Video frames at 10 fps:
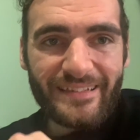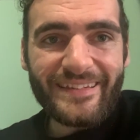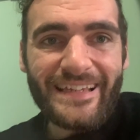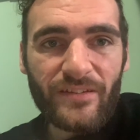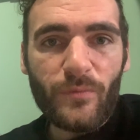
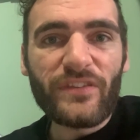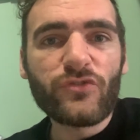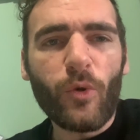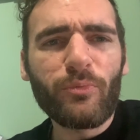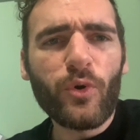teaser with
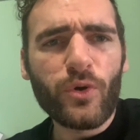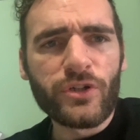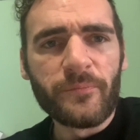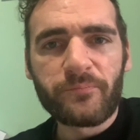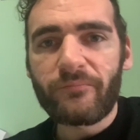
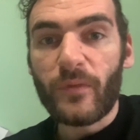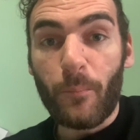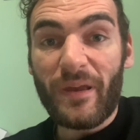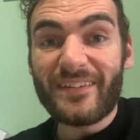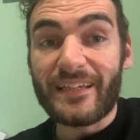stopiwch.
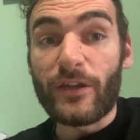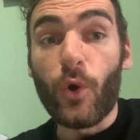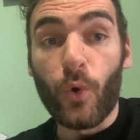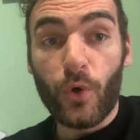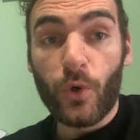Basically,
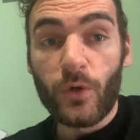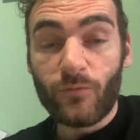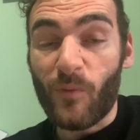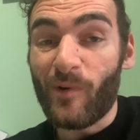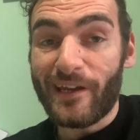
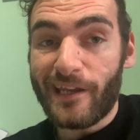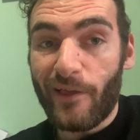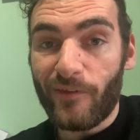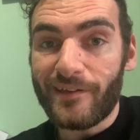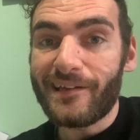from what I
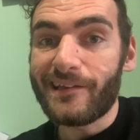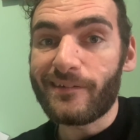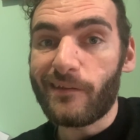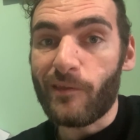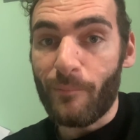gather,
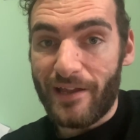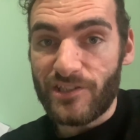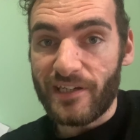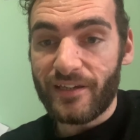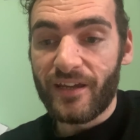is the
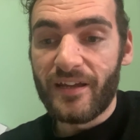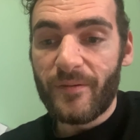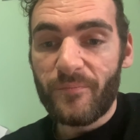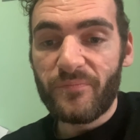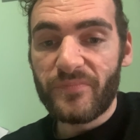magic
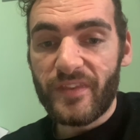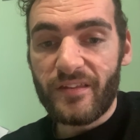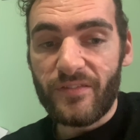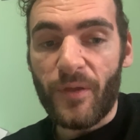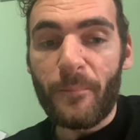
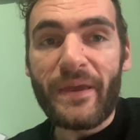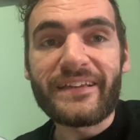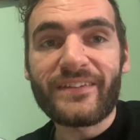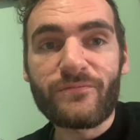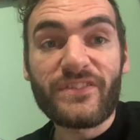that
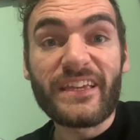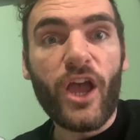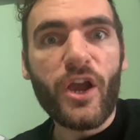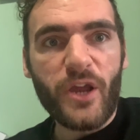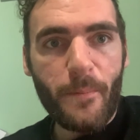makes everything
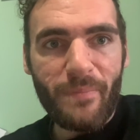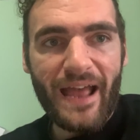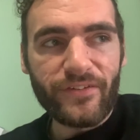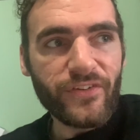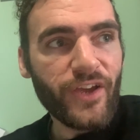a
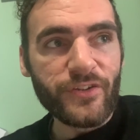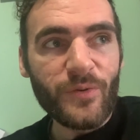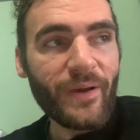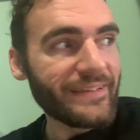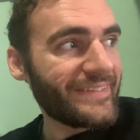command. And you
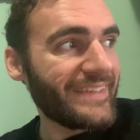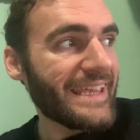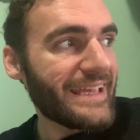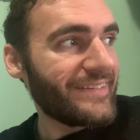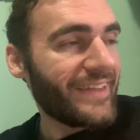might see
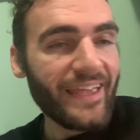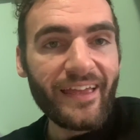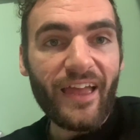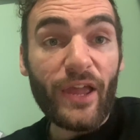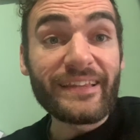it
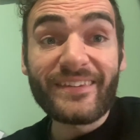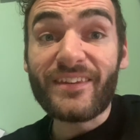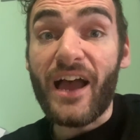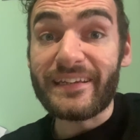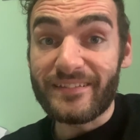in
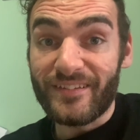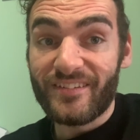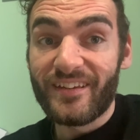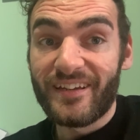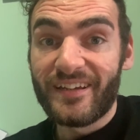
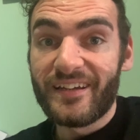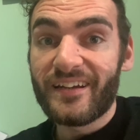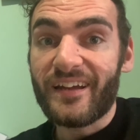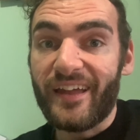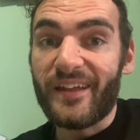signs
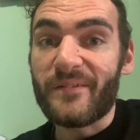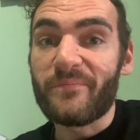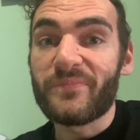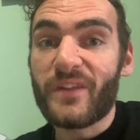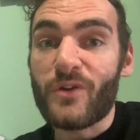
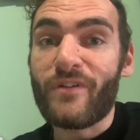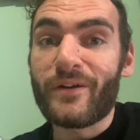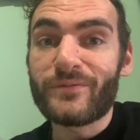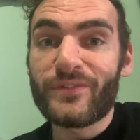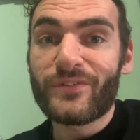
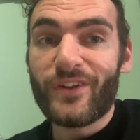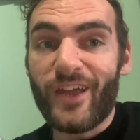around